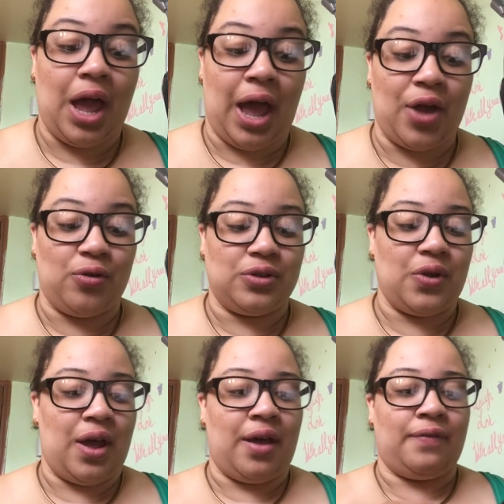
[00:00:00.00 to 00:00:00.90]
I also
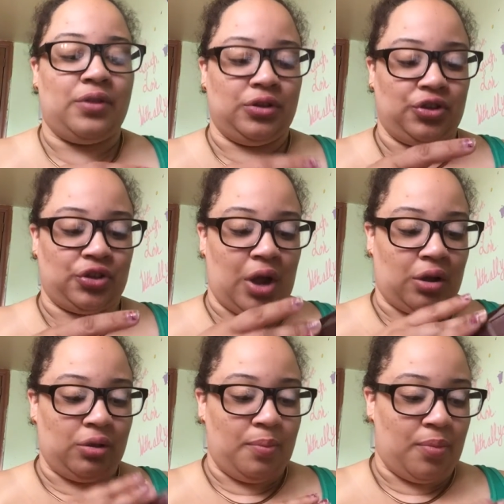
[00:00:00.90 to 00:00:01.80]
have the
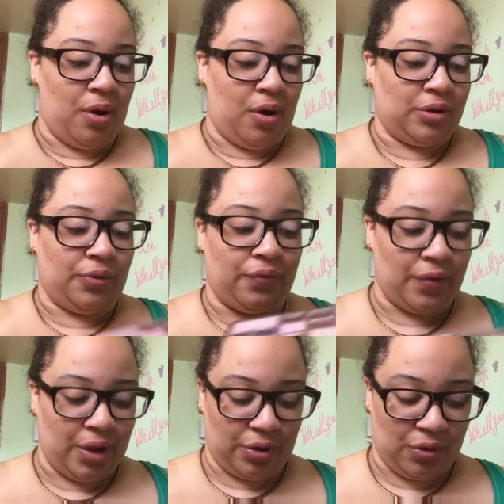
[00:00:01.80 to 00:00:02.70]
chocolate bar, the
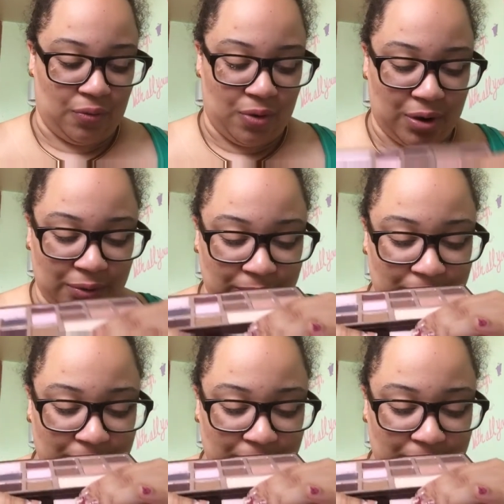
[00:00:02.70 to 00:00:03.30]
regular one.